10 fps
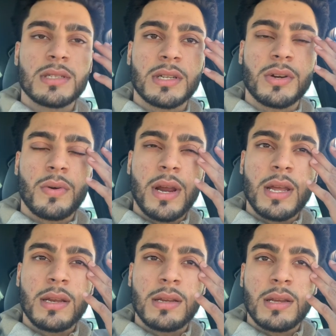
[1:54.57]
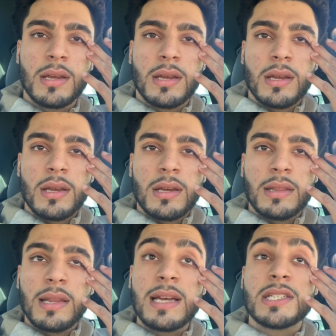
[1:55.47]
the great
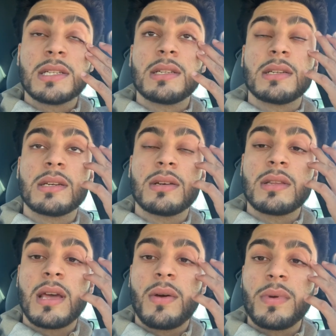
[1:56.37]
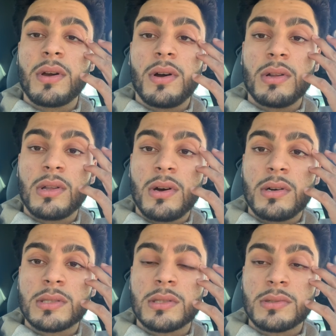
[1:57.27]
legend that we all
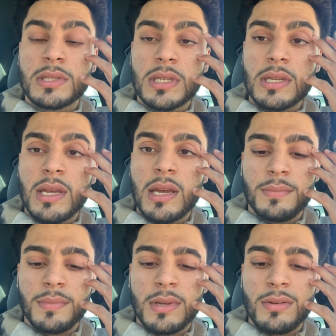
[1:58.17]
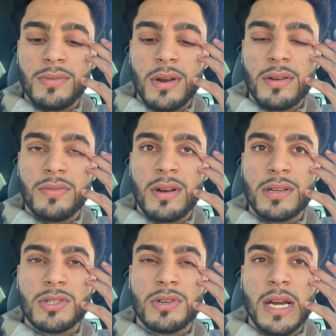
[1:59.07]
lost on Sunday in a
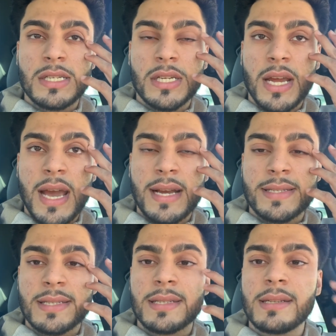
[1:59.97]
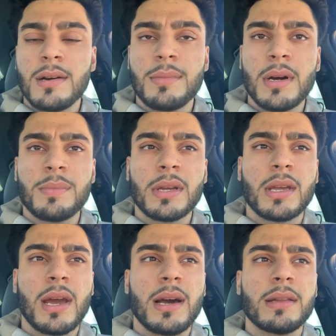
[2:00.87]
very tragic accident up in
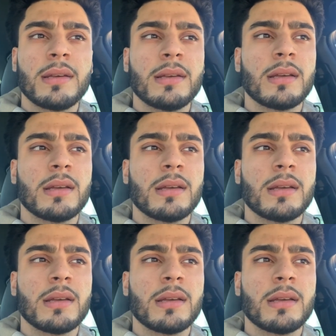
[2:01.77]
Cali.